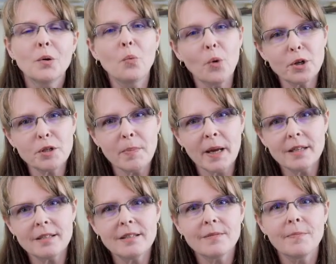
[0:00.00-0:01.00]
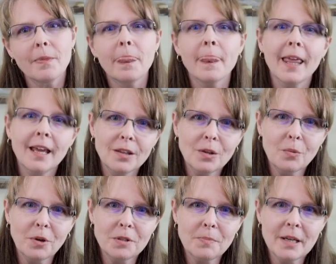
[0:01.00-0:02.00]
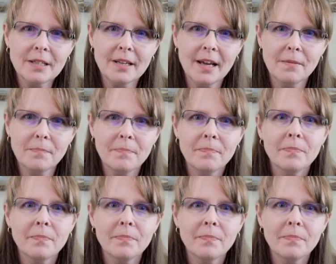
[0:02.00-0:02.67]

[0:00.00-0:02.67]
workspace in the workspace name.